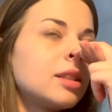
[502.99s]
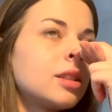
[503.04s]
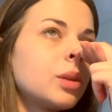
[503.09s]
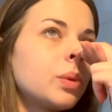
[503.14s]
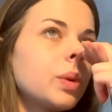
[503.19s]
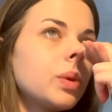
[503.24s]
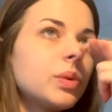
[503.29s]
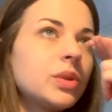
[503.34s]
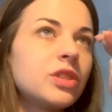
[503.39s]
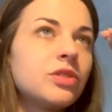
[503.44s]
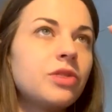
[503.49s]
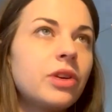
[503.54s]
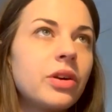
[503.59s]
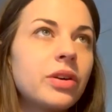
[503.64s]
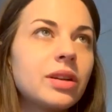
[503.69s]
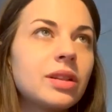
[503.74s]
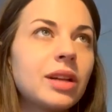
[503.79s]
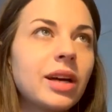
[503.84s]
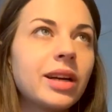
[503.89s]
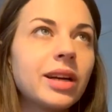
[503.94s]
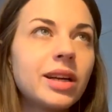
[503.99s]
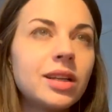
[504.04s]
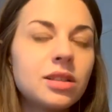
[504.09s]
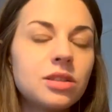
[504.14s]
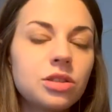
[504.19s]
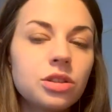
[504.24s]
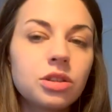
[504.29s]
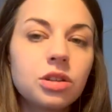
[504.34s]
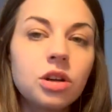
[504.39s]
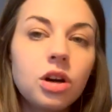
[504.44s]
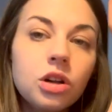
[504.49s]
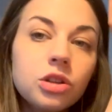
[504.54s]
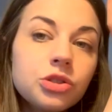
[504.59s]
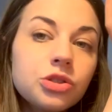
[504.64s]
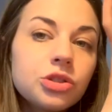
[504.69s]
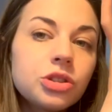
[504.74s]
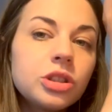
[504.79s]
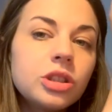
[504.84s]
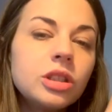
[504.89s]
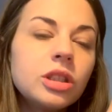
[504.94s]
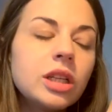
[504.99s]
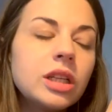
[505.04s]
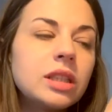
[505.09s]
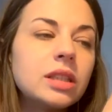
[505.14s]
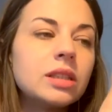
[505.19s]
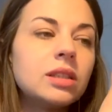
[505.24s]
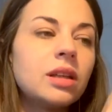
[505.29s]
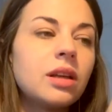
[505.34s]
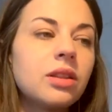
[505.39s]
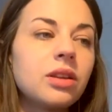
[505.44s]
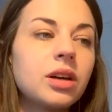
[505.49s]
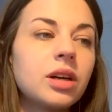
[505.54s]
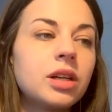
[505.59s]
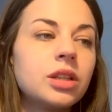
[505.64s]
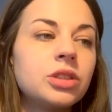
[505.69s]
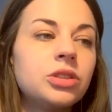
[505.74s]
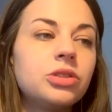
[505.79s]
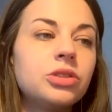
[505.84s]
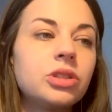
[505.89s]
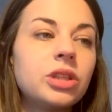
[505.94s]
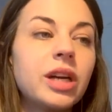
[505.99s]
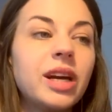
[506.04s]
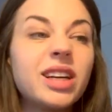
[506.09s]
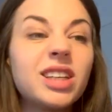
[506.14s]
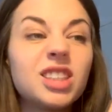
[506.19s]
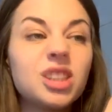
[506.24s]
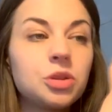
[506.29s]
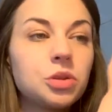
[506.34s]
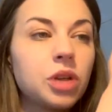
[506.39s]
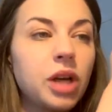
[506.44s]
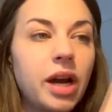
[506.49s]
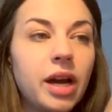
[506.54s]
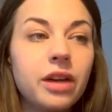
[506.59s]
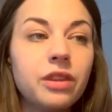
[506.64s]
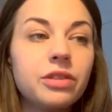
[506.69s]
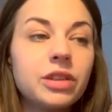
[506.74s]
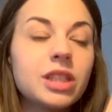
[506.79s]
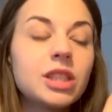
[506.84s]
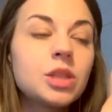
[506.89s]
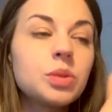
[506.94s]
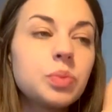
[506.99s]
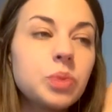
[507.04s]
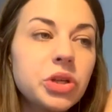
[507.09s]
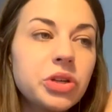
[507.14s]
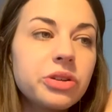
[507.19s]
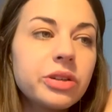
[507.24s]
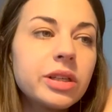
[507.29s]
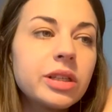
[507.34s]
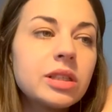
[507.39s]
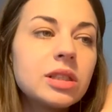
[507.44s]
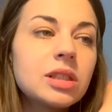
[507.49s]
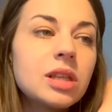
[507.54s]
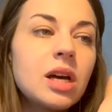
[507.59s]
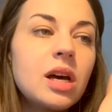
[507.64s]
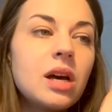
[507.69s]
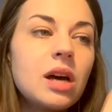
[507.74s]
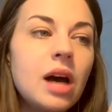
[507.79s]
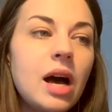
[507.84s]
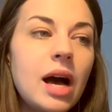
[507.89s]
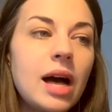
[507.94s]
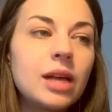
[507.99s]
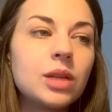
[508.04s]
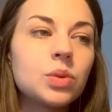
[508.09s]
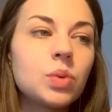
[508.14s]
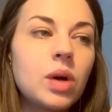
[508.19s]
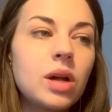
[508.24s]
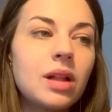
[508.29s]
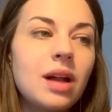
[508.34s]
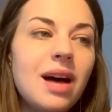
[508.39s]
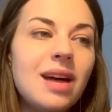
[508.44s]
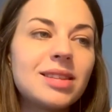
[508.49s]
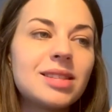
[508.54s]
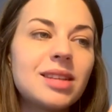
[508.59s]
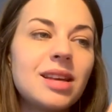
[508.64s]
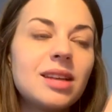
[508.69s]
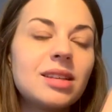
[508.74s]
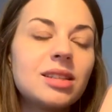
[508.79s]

So it was very like intercultural in another country kind of experience, as well as